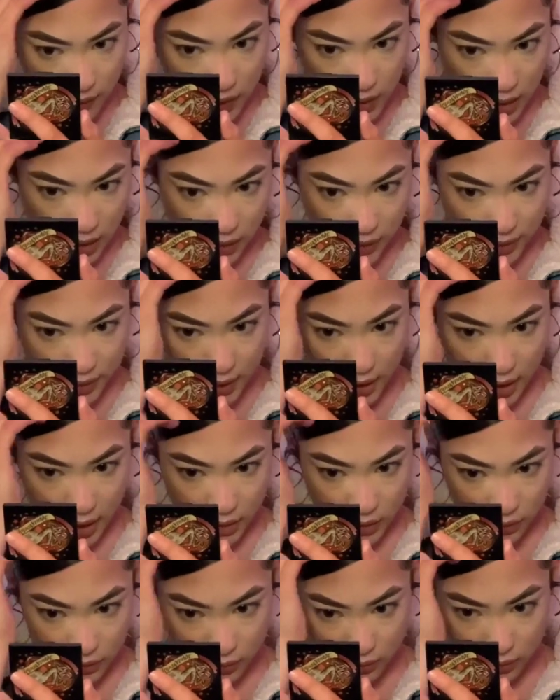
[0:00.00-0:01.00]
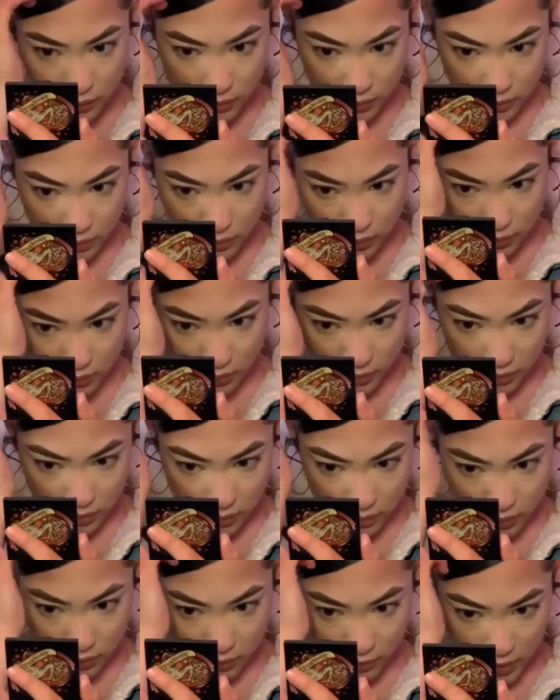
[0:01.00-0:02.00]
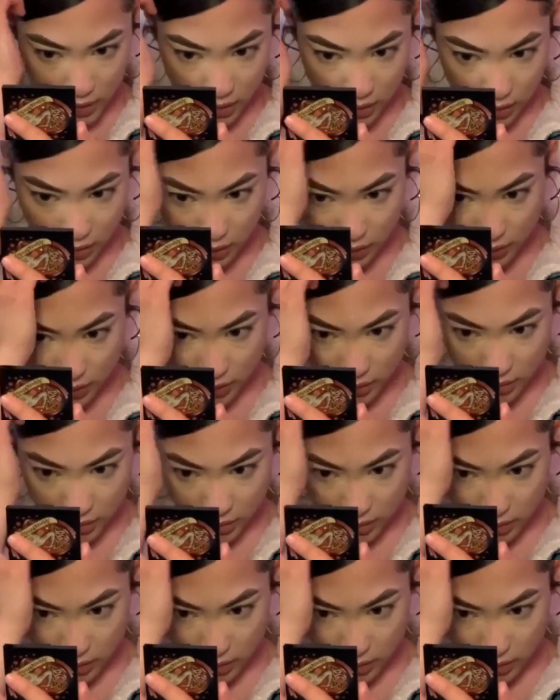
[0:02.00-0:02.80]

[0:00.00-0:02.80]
else that I do. My hair's like,